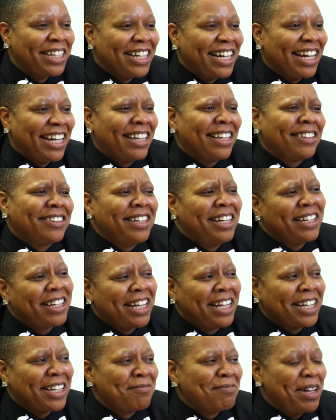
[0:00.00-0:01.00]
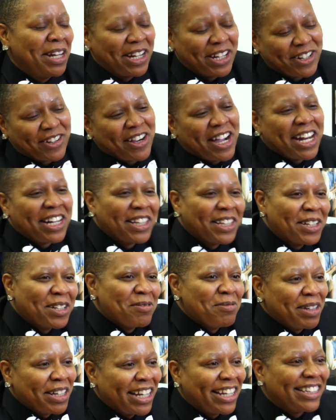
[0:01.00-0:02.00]
I think I might have cried a little
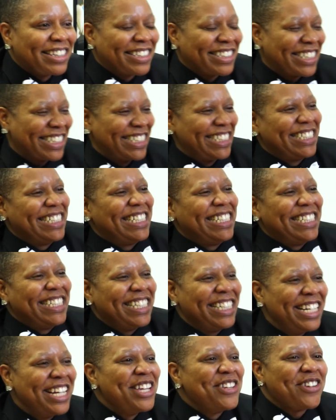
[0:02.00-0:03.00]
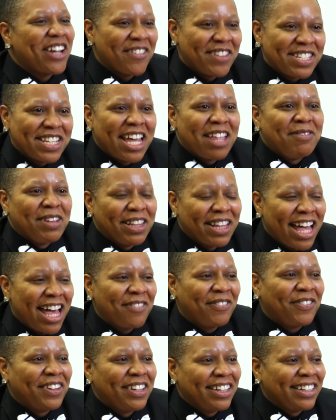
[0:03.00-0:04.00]
bit, and Travis had me
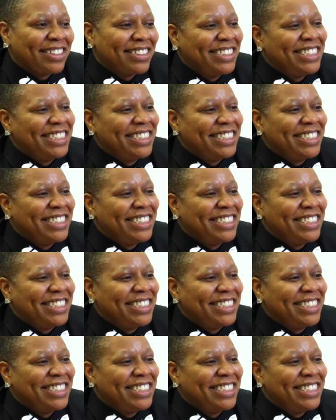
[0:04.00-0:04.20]
laughing.